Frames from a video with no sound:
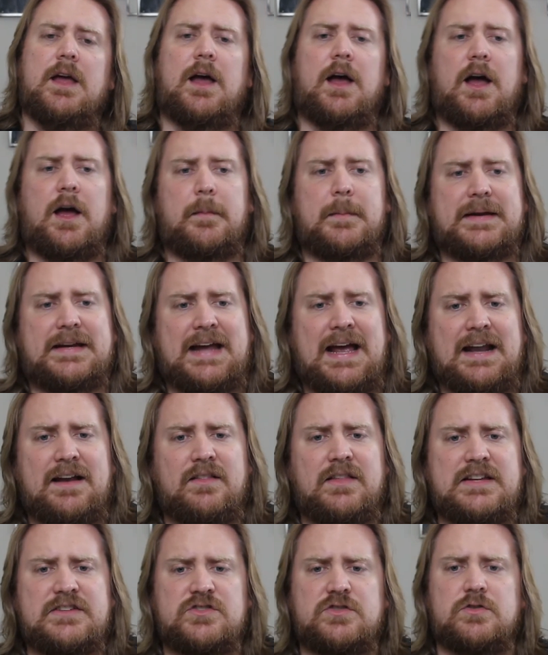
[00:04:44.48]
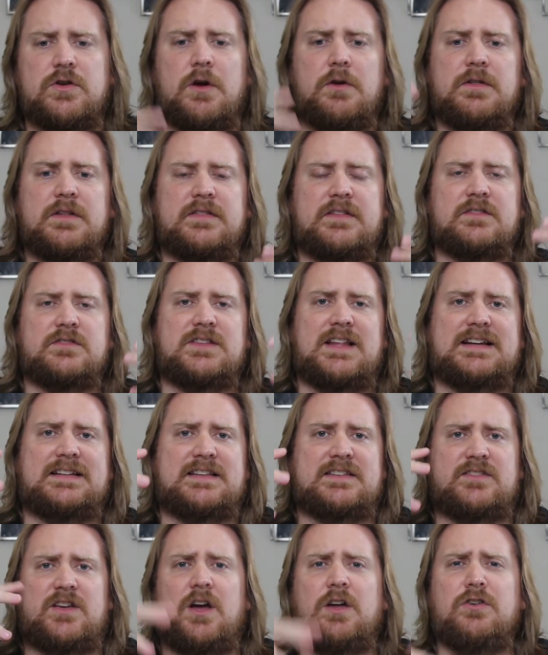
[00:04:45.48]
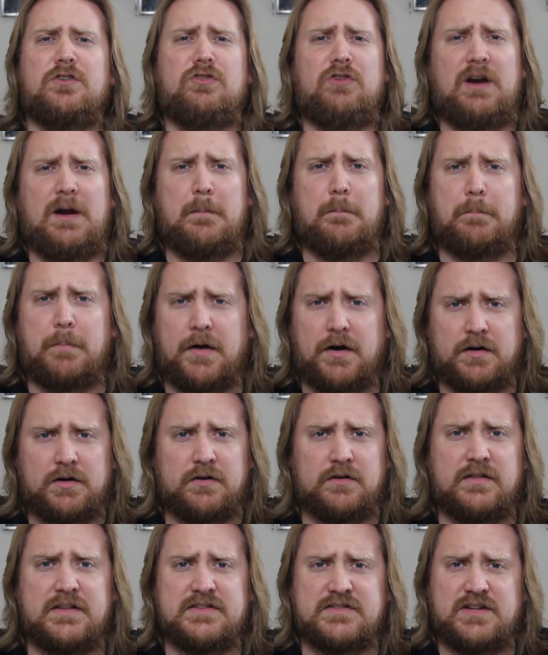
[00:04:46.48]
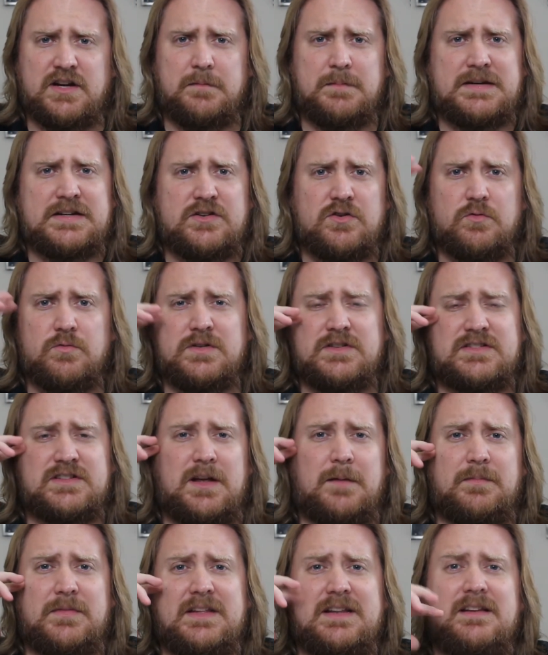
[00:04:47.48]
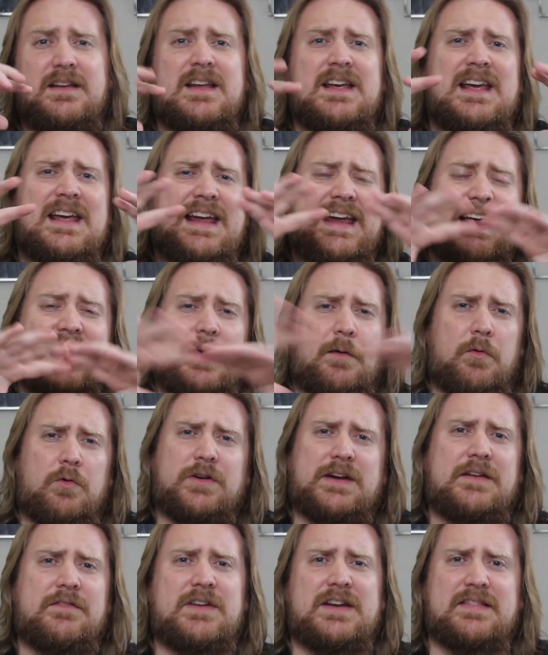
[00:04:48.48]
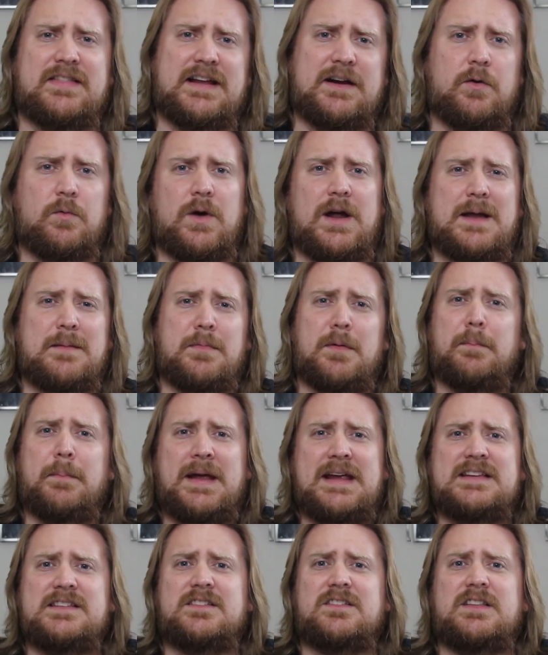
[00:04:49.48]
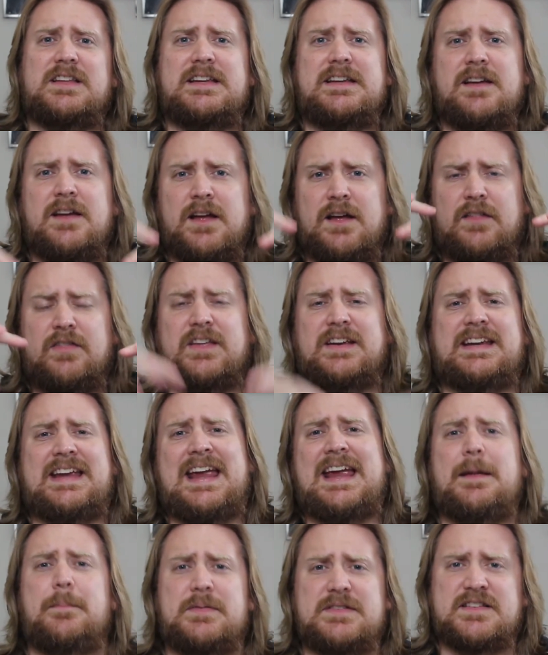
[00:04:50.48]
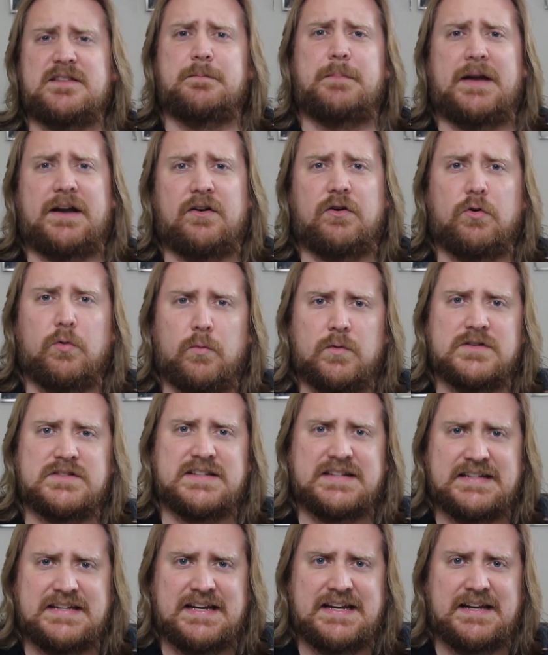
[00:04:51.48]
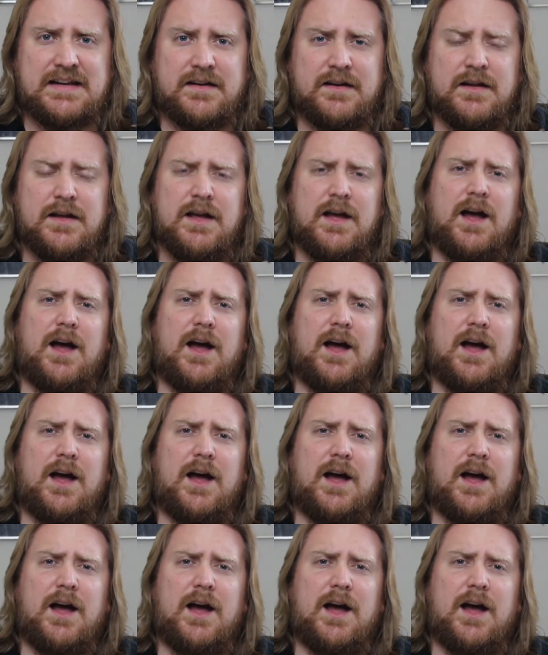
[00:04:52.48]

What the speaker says: It kind of lets you know that there's like this underground bunker that's going to be doing something. And I won't give anything away, but basically the camp is in peril once again.